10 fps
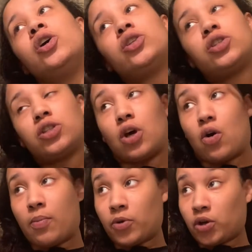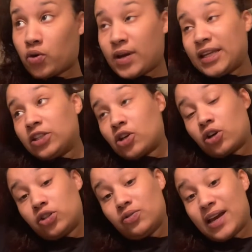So I'm going to go ahead and
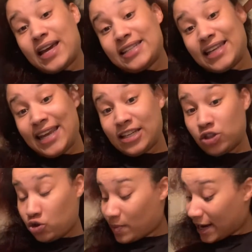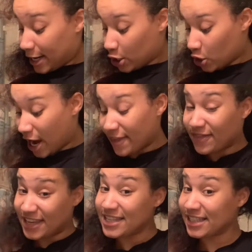talk to you guys and do my hair at
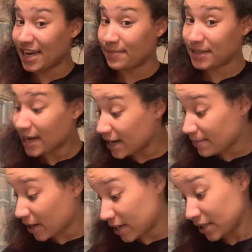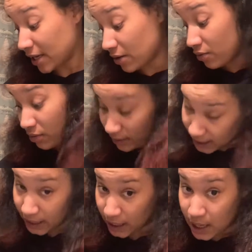the same time and get
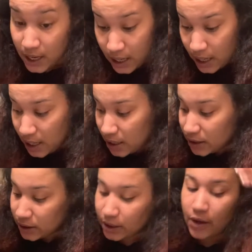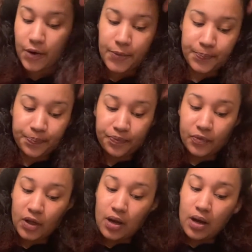ready. So
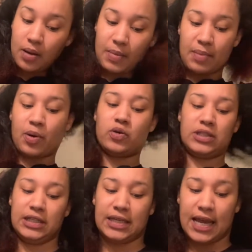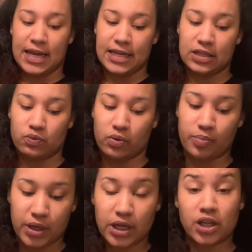my posting days will
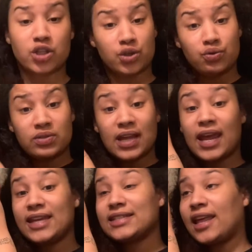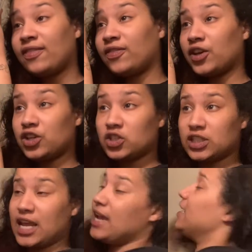be Tuesdays and
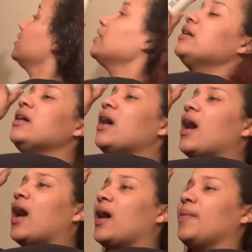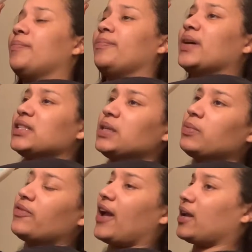Thursdays. The
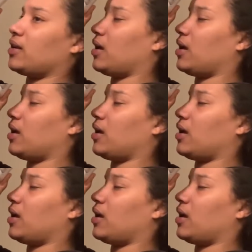simple fact